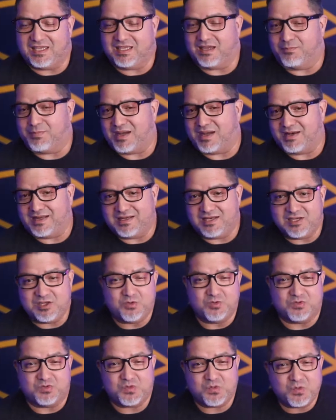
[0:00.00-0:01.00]
about any
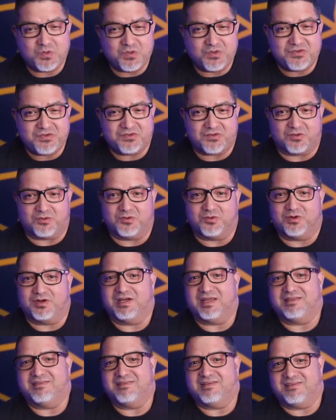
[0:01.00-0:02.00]
new tools
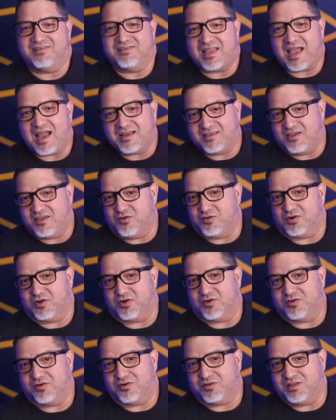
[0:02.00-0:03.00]
or the stack that you're
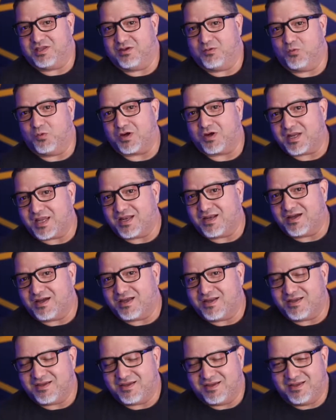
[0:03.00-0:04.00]
currently working
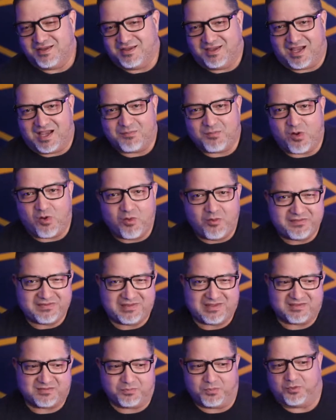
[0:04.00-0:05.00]
on. I'm always
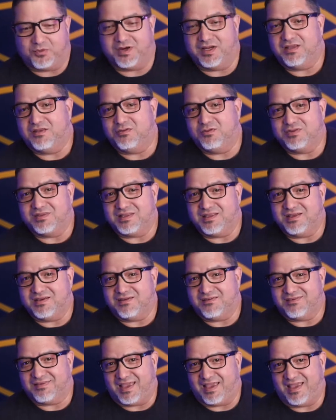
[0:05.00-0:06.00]
exploring new
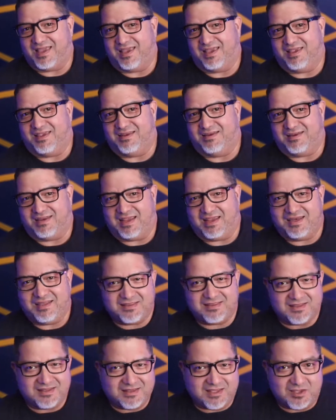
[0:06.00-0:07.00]
things, and
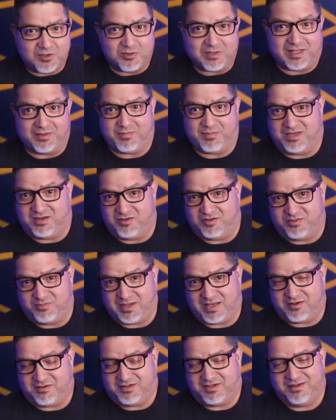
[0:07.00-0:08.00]
anything that you let me know
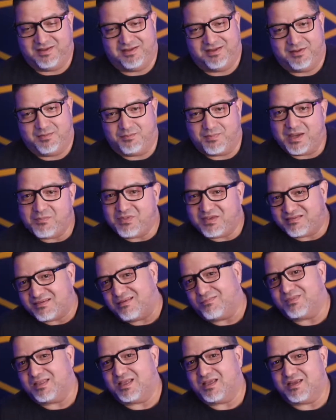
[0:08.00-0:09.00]
about might be
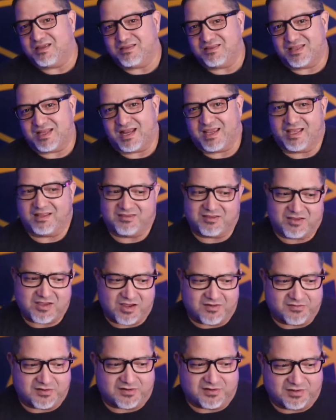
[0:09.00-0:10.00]
something that I get to
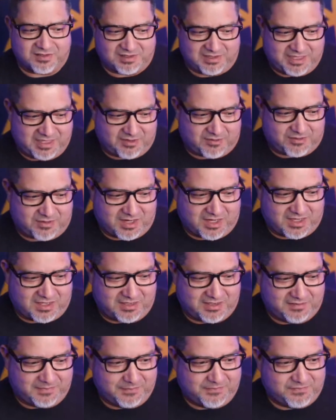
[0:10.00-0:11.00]
cover later
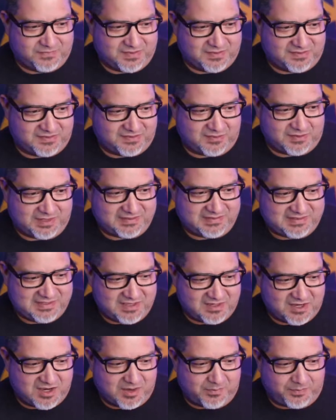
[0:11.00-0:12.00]
on. So I see
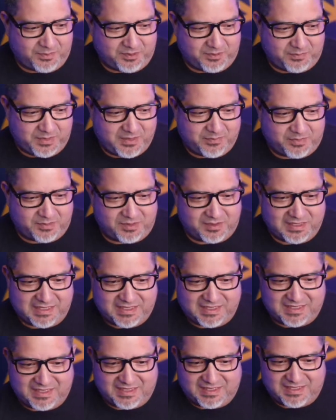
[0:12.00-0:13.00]
a couple of people
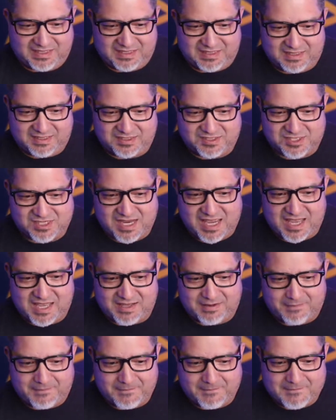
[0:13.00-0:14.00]
in the chat,